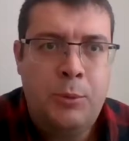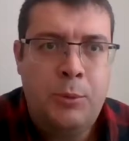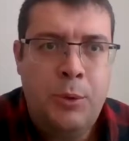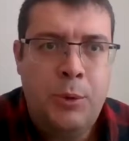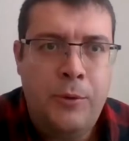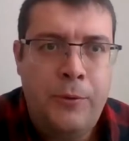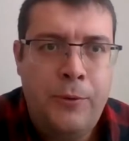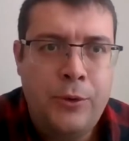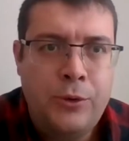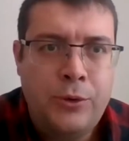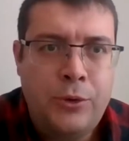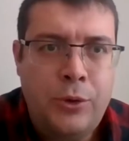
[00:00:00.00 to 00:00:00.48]

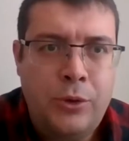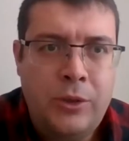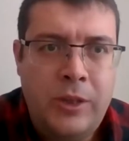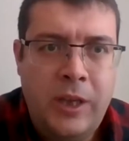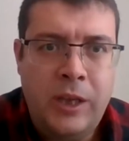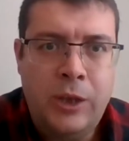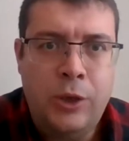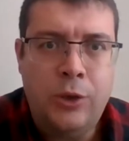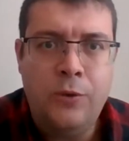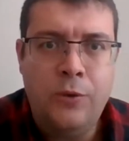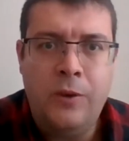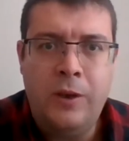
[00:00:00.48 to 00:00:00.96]
Professor,
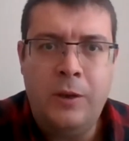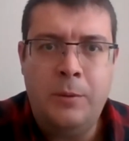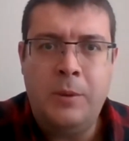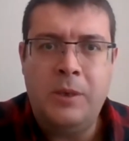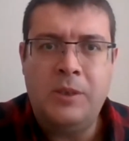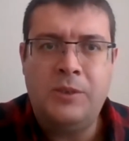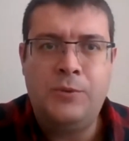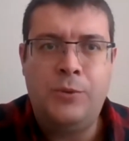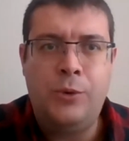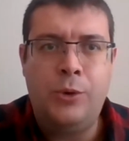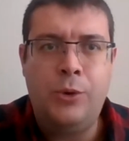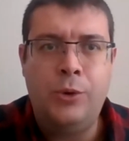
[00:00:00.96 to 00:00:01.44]
thank you very
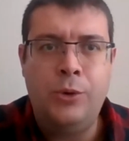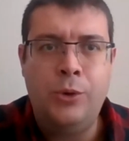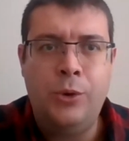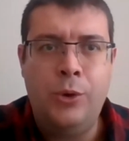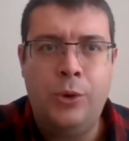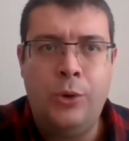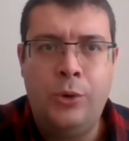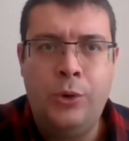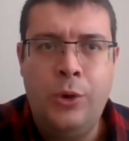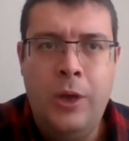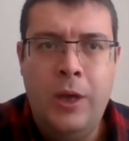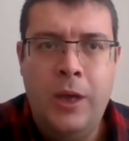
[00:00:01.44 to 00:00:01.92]
much for
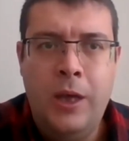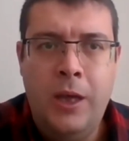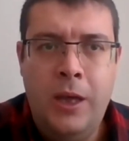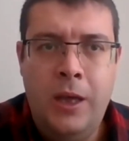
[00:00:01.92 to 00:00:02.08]
your